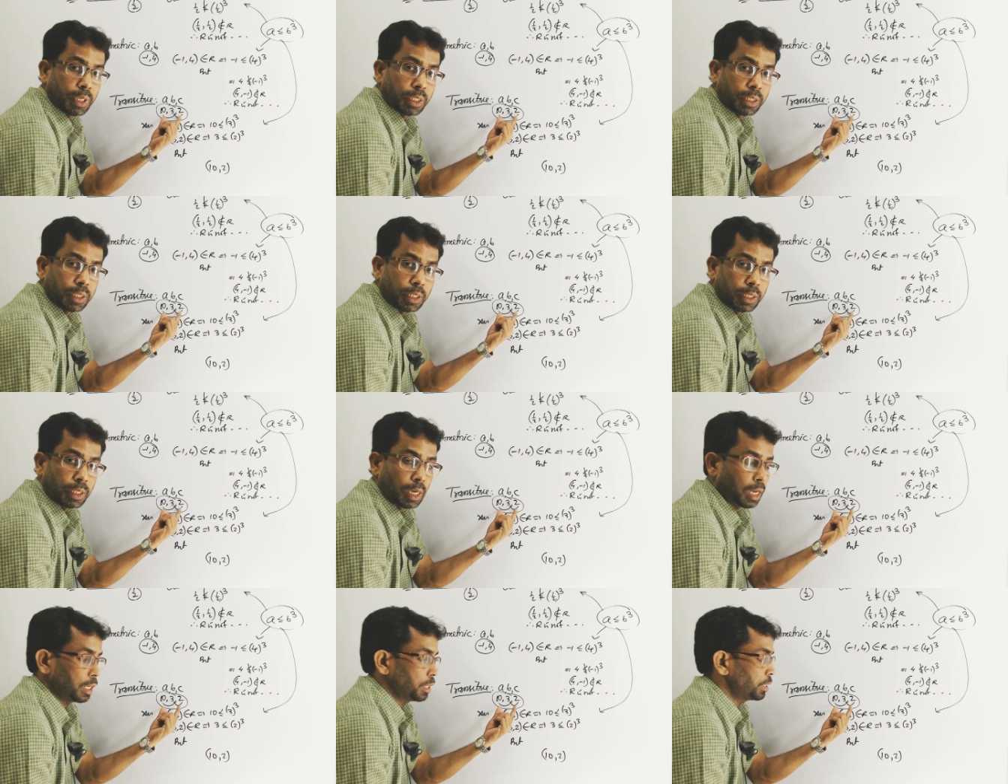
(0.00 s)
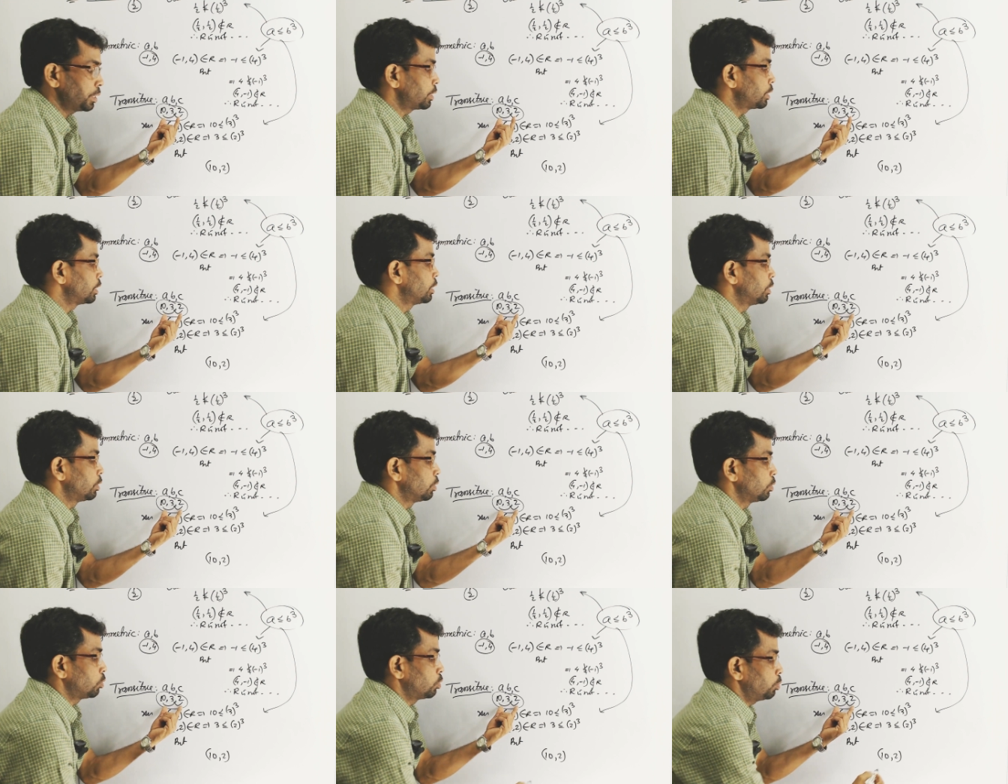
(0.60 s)
and the last,
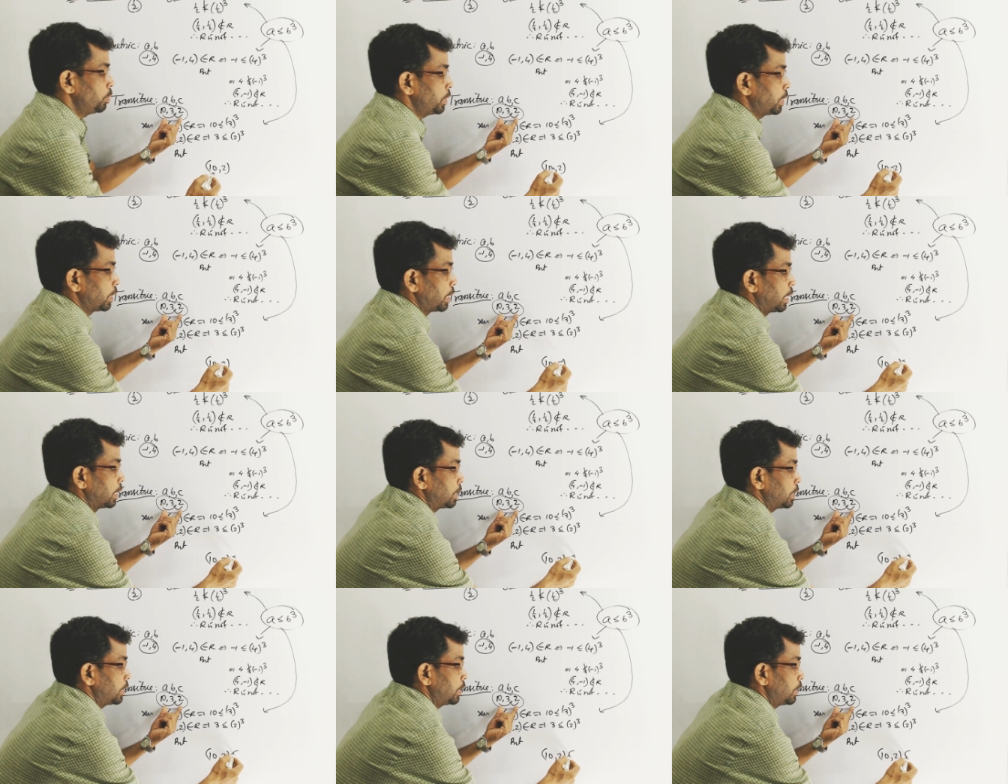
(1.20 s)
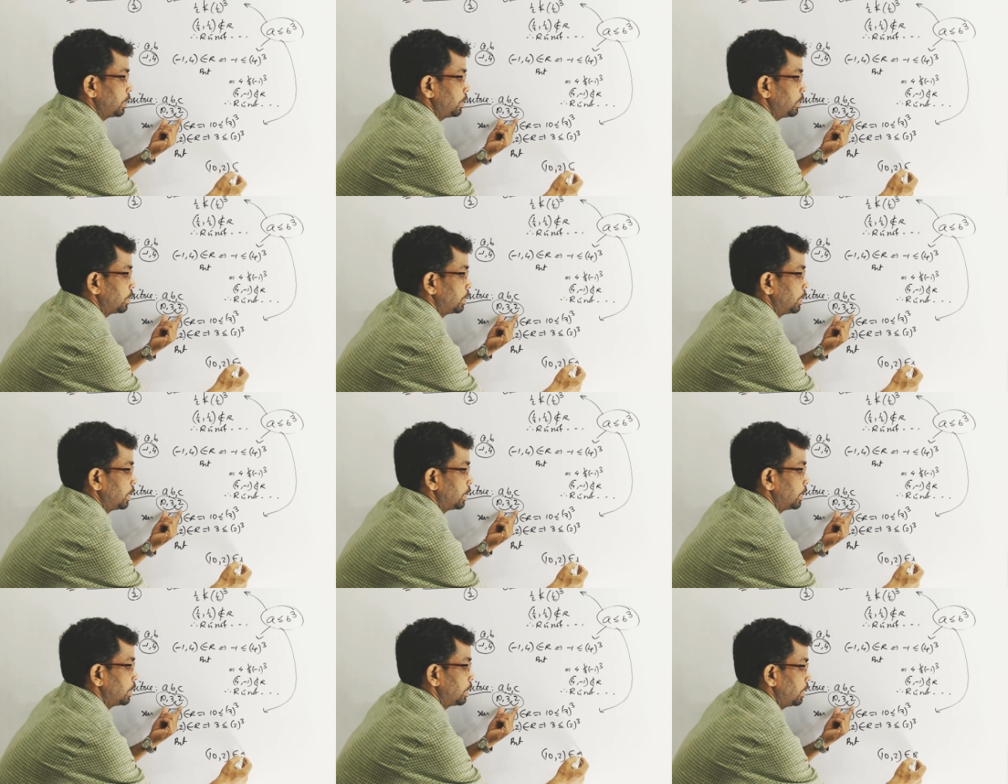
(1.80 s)
to be related,
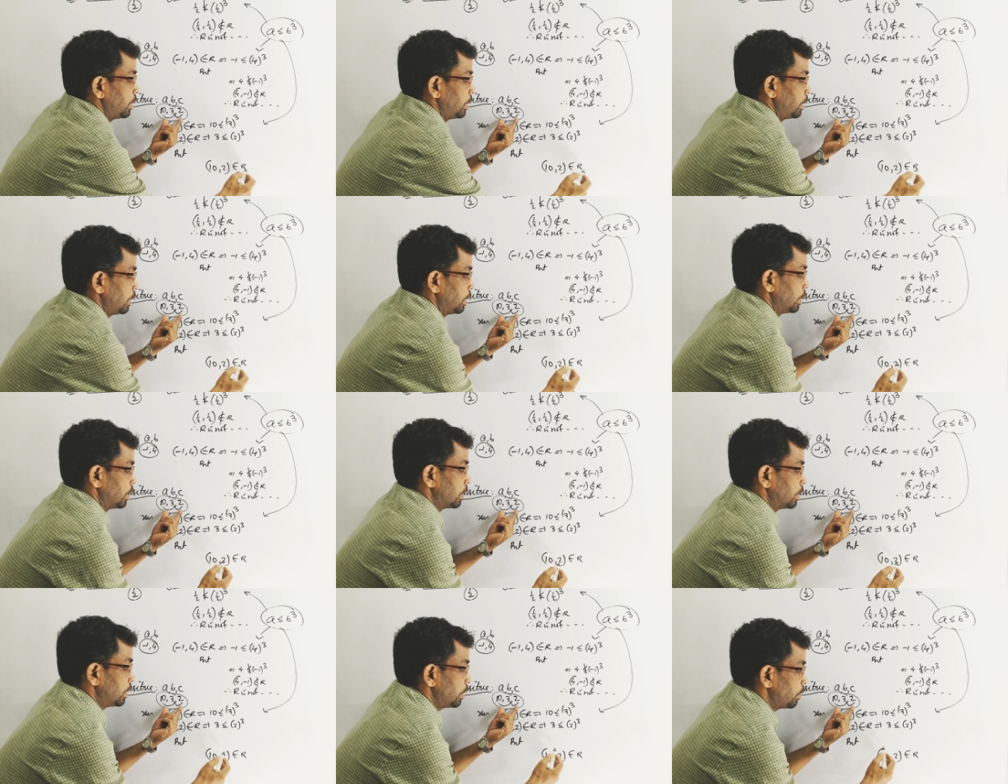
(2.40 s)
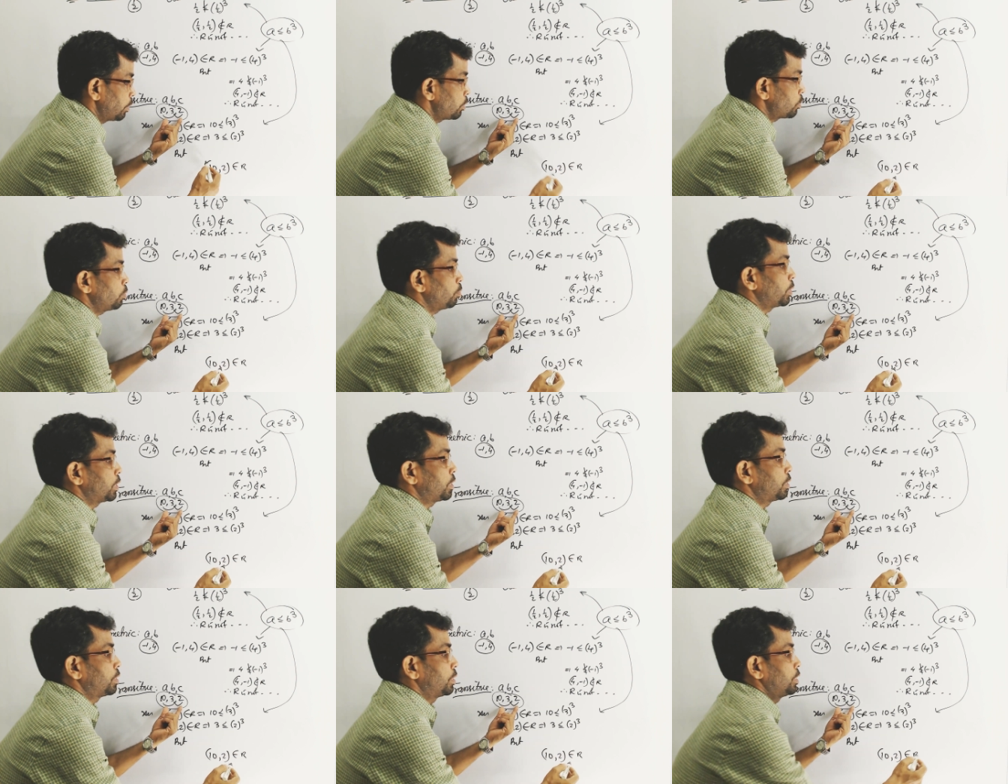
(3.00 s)
then they also must
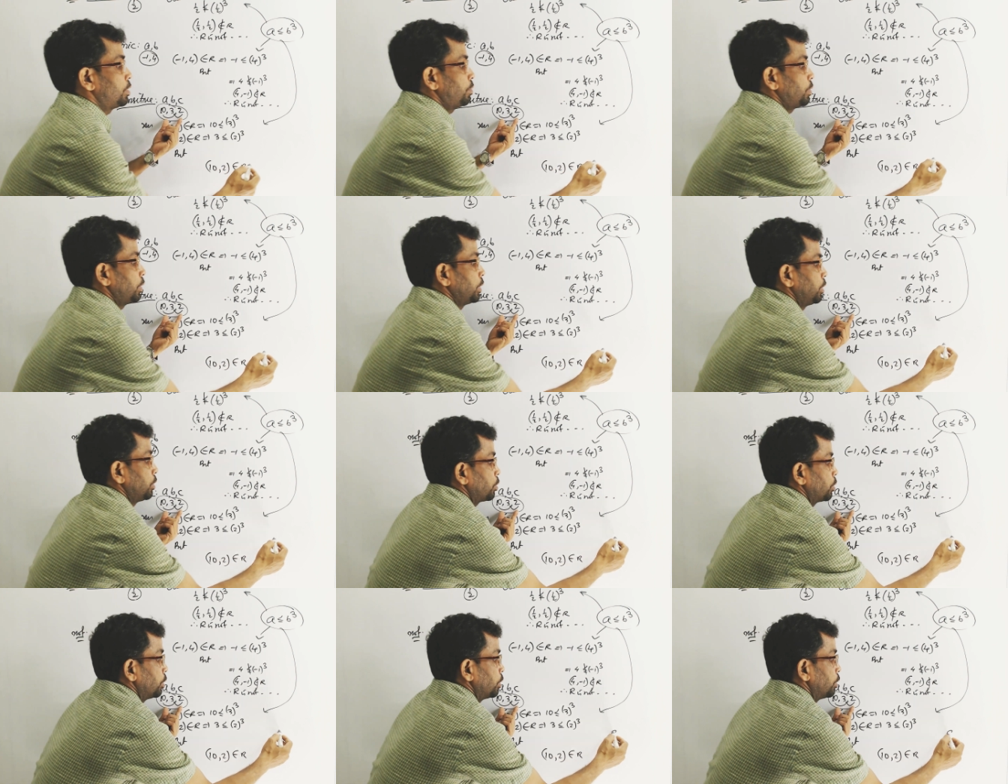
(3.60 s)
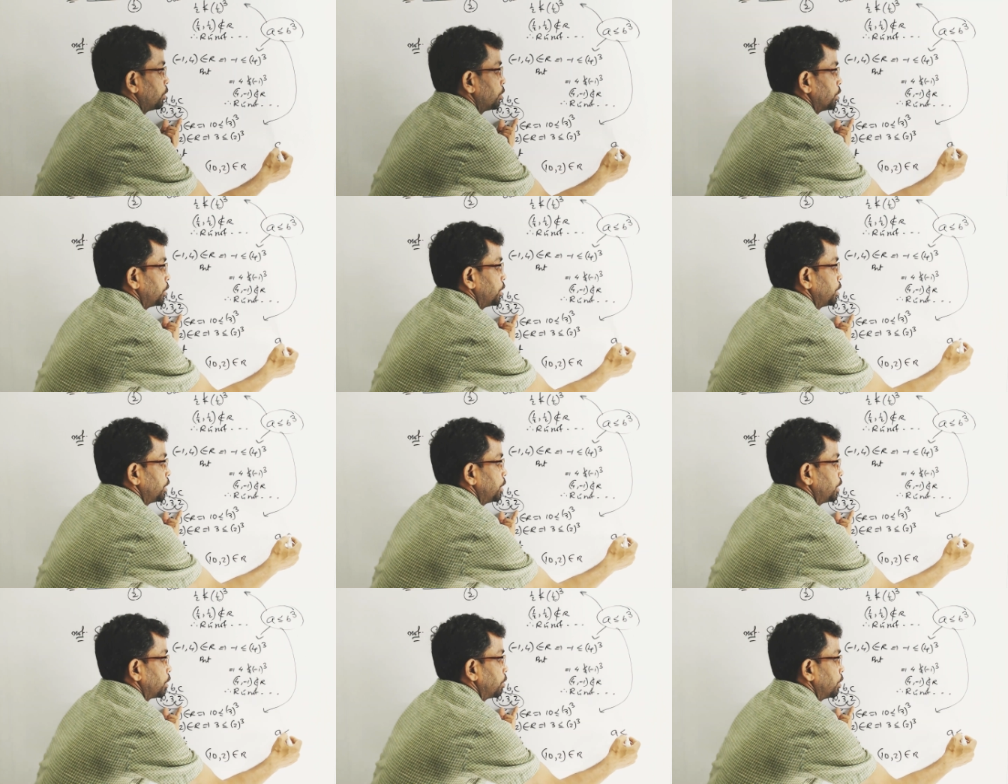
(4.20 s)
satisfy this condition. This is
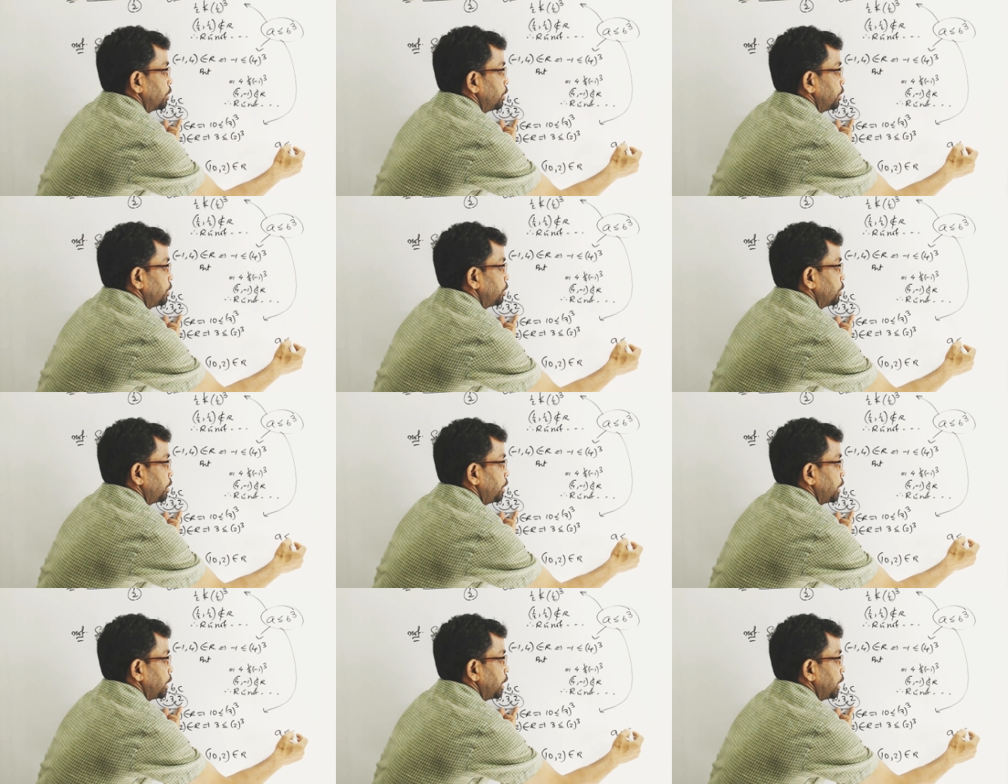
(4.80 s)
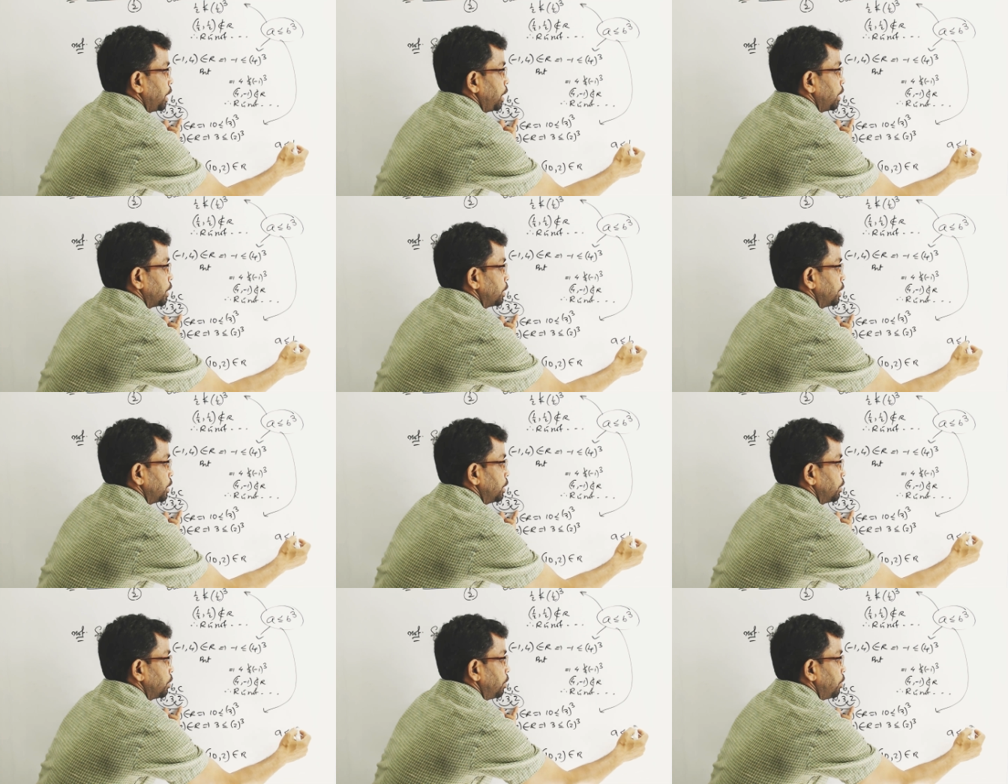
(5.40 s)
the condition a less than
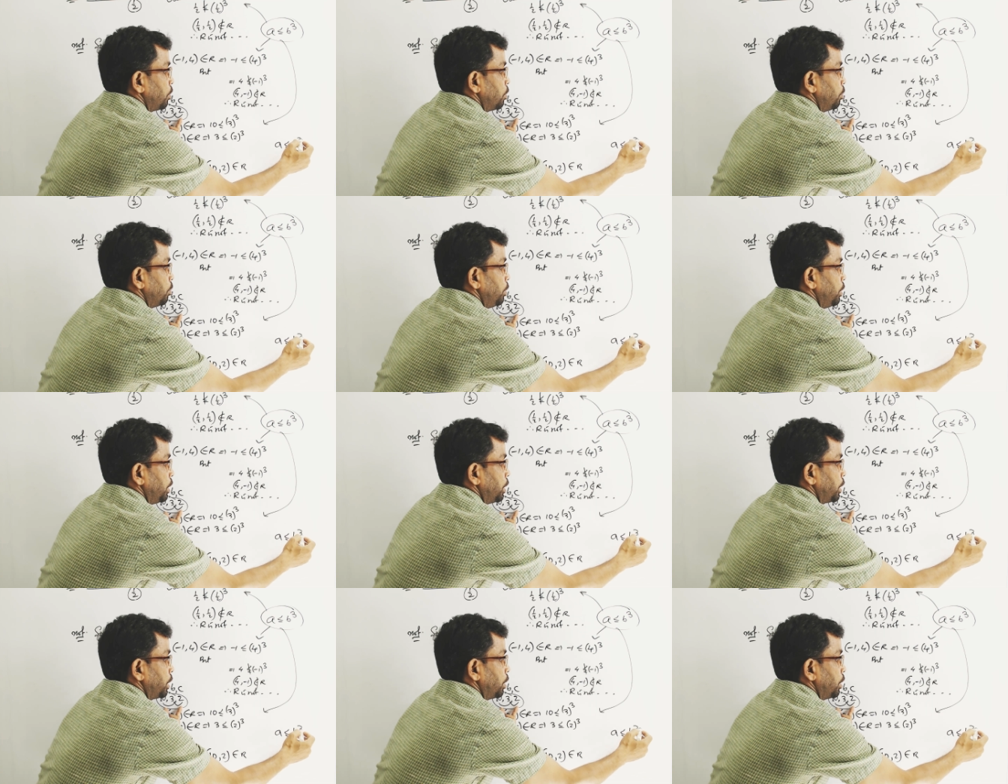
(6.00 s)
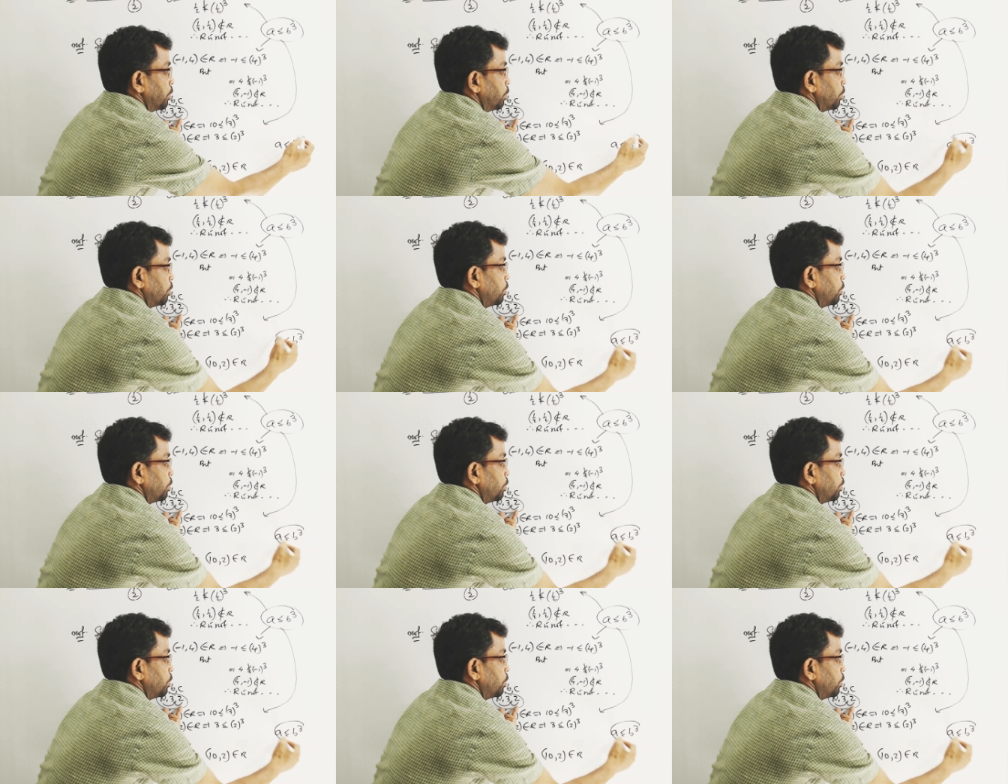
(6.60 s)
equal to b cube.